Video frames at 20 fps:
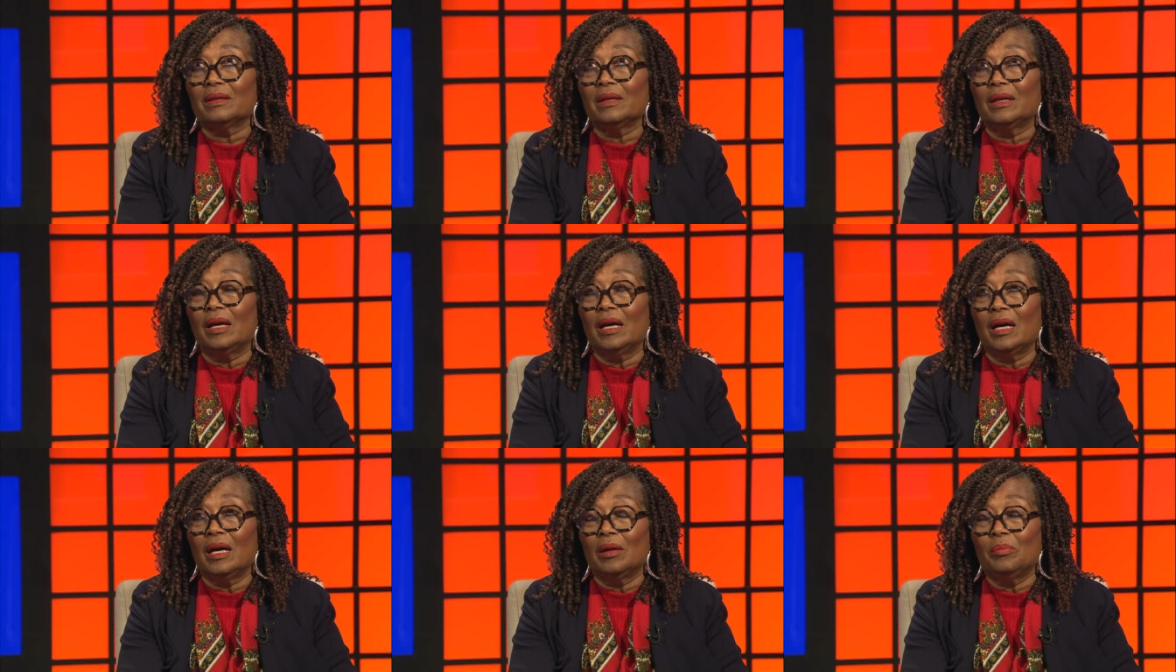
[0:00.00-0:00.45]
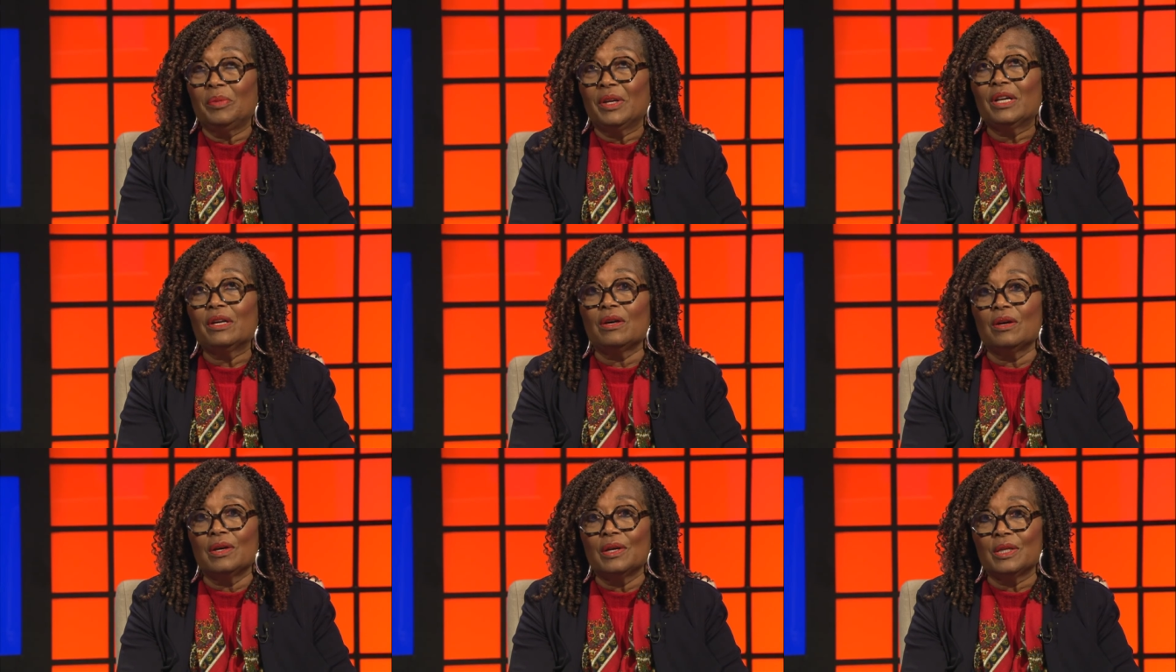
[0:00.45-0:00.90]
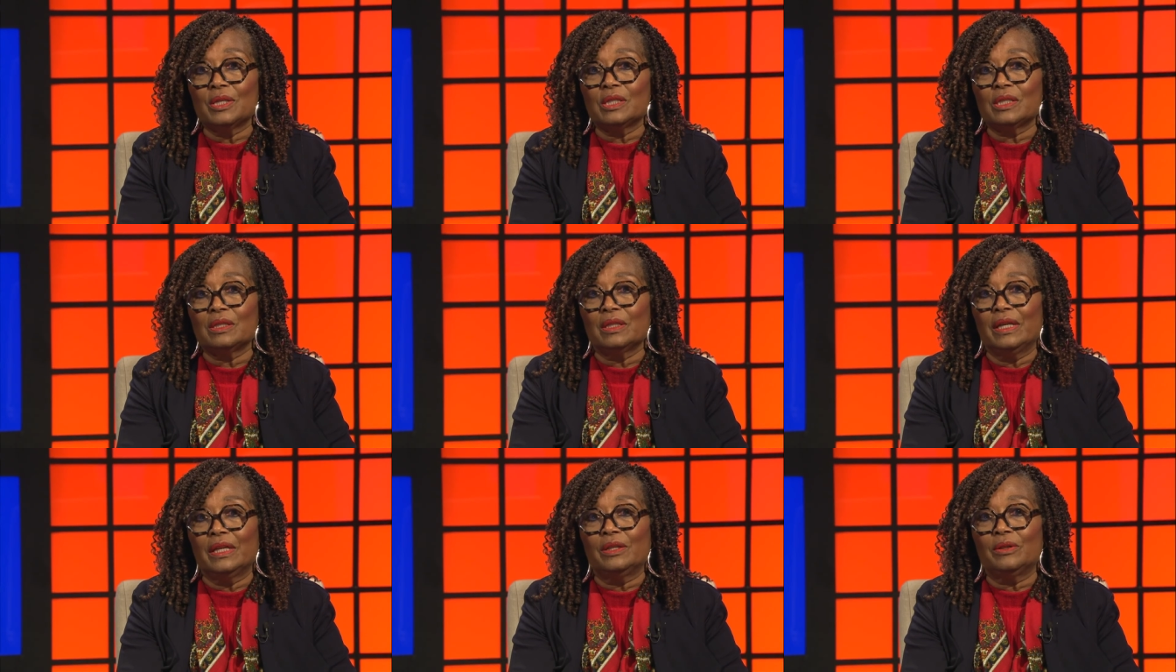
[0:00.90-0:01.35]
uh, because
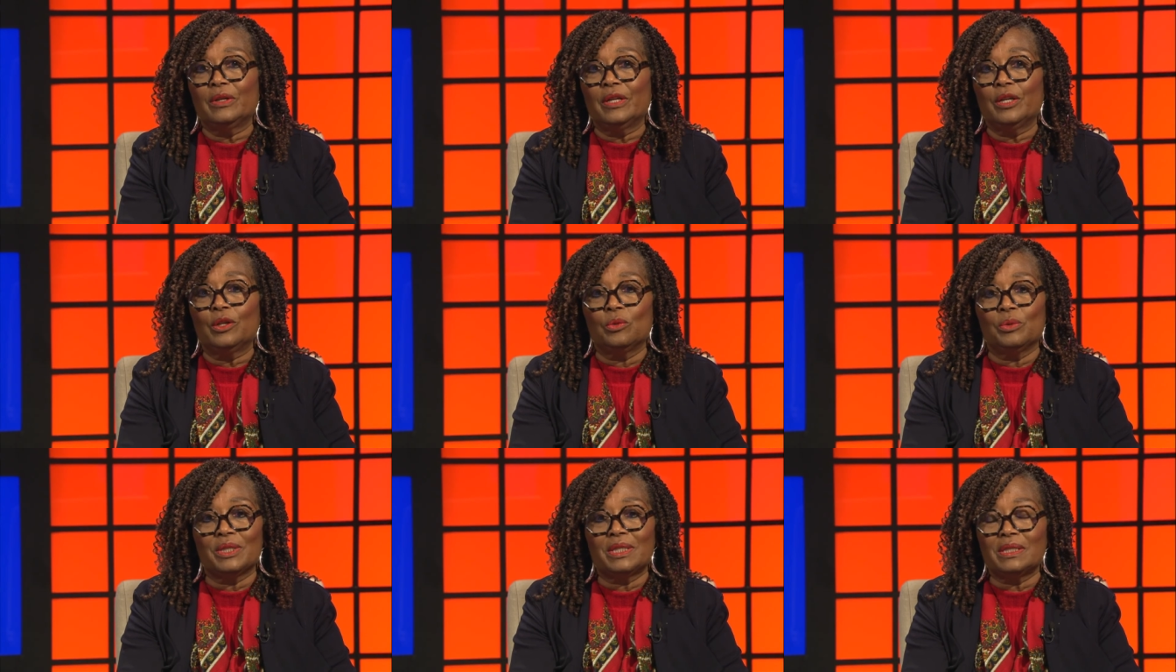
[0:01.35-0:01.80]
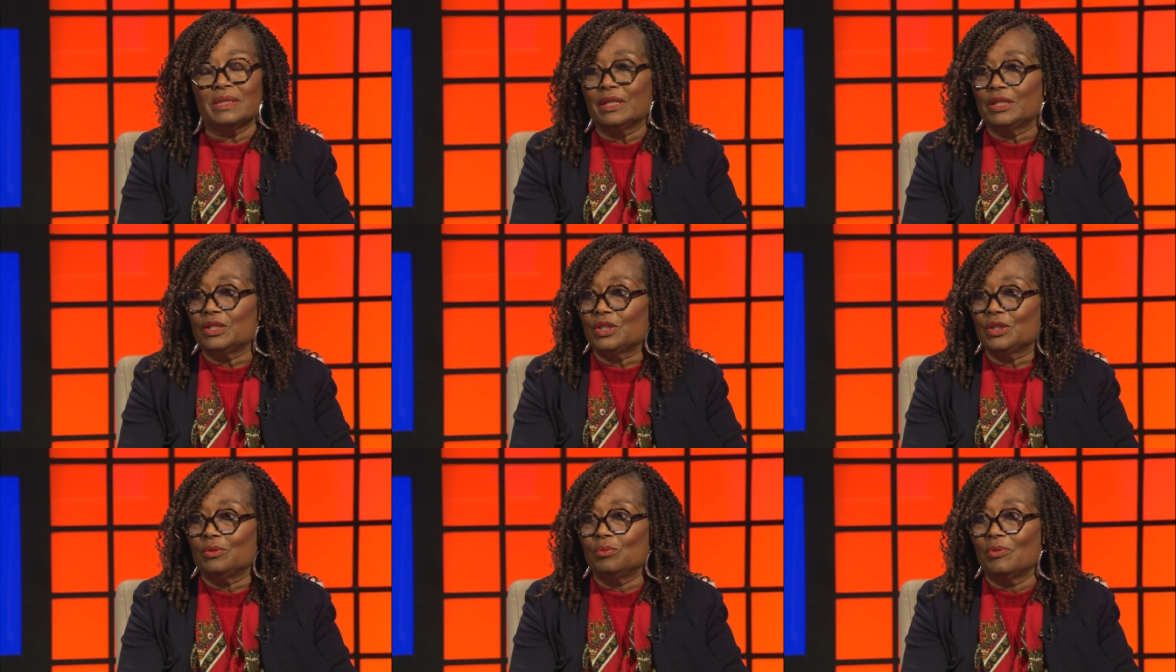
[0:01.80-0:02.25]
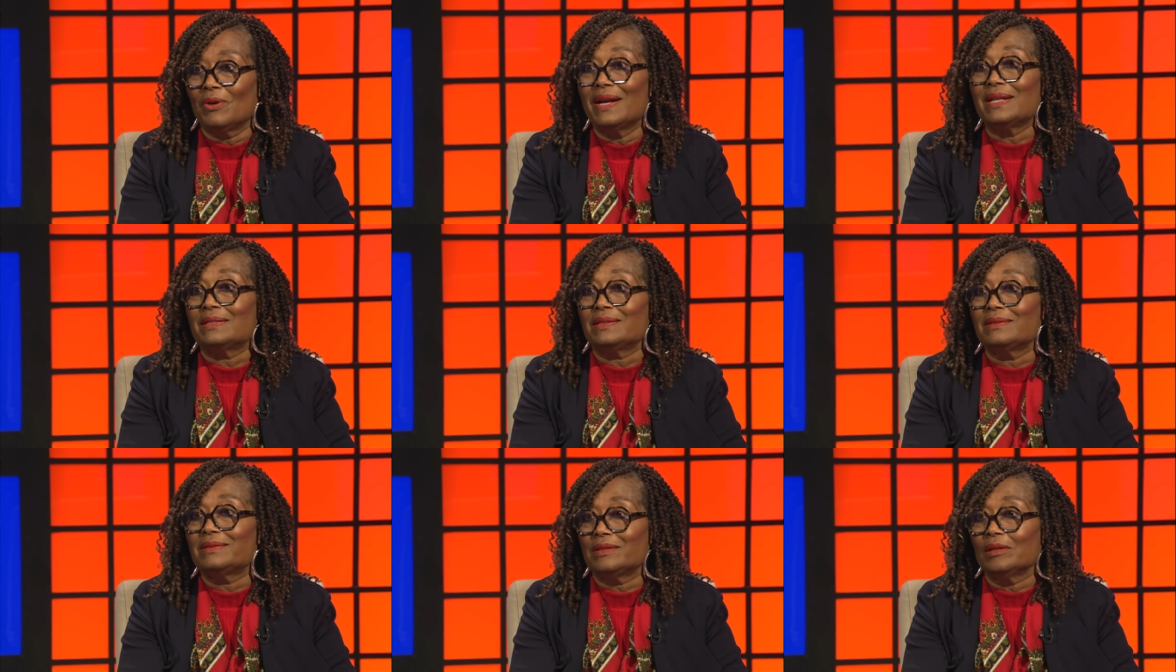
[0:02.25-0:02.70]
in, in a recession,
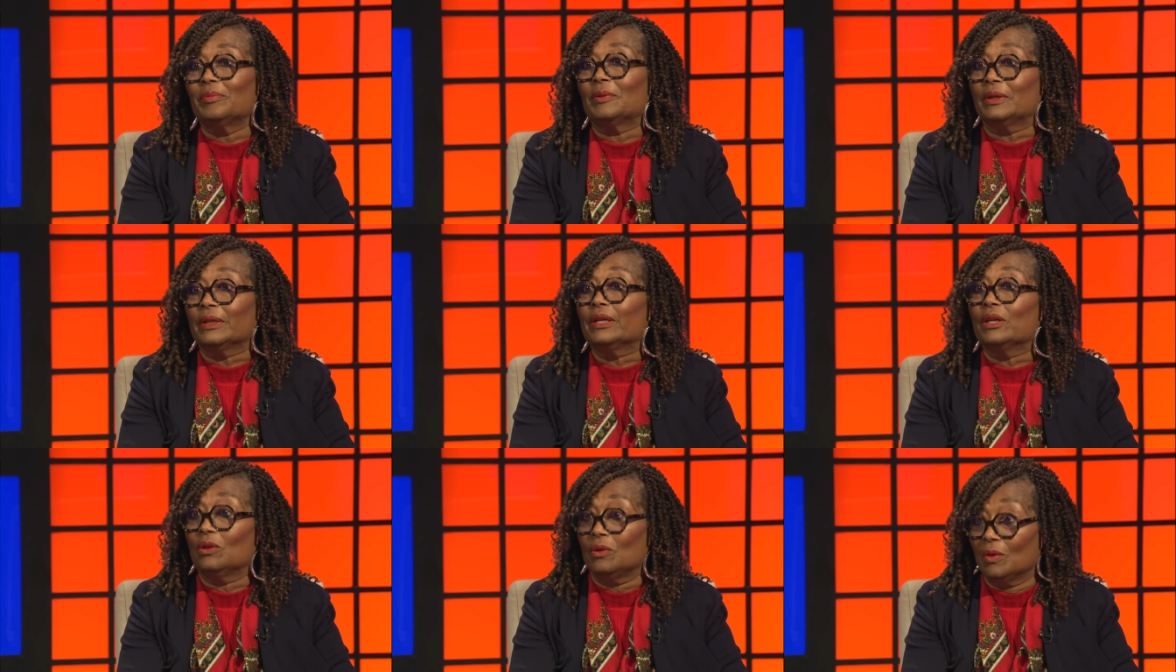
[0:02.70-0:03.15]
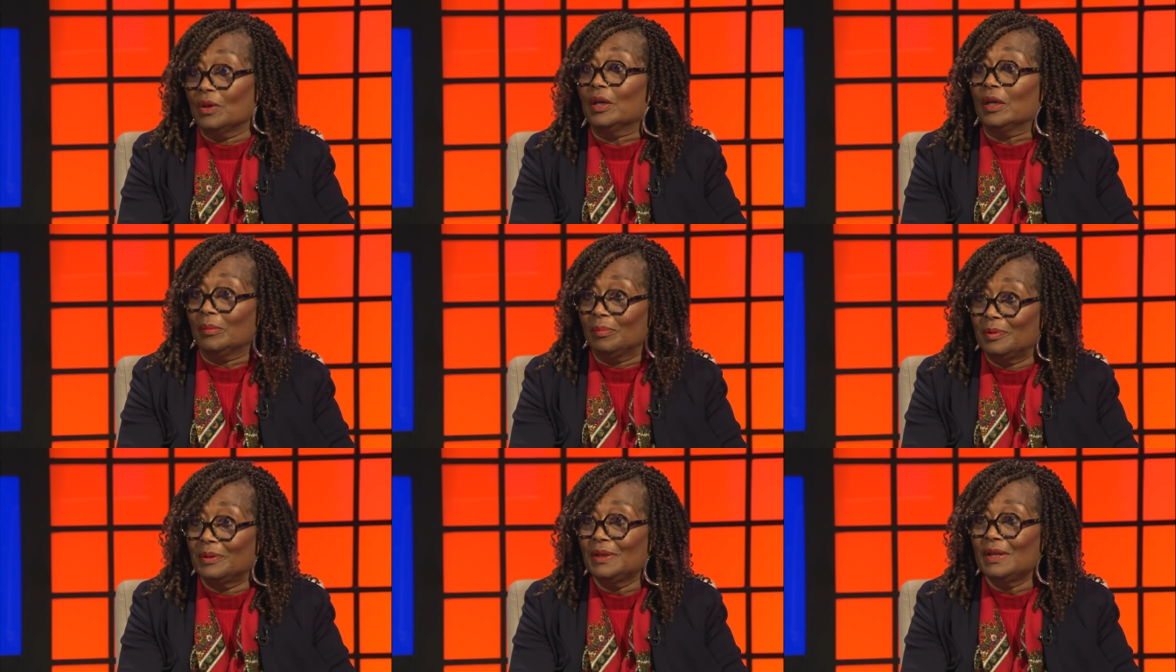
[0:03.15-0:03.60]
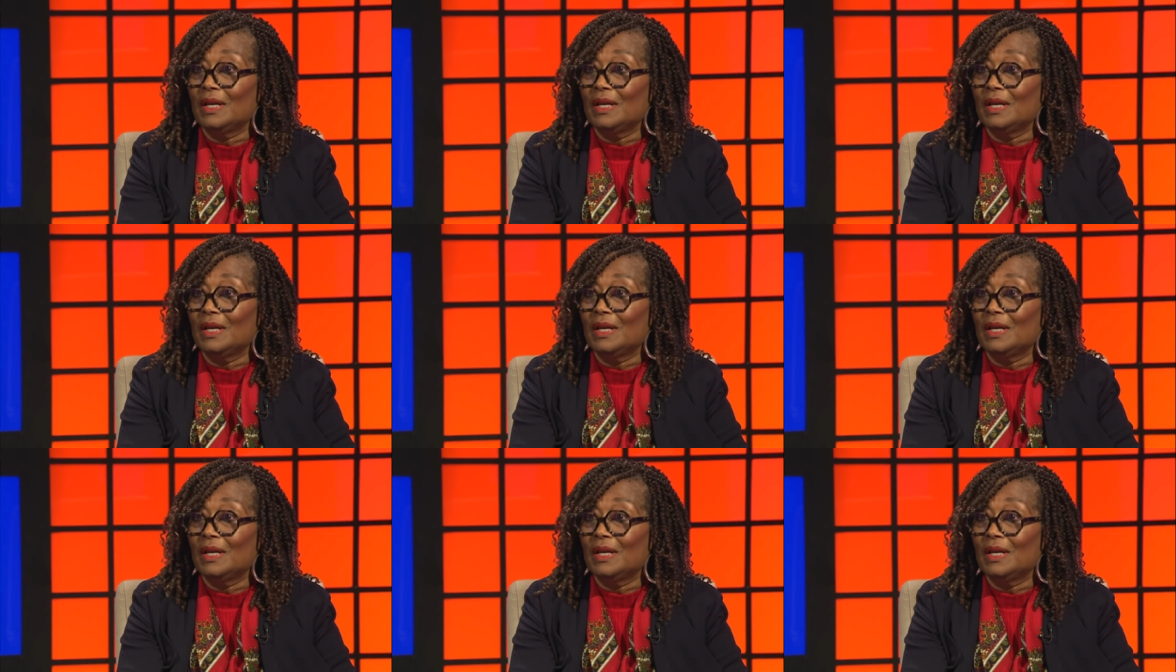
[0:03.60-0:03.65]
prices typically go up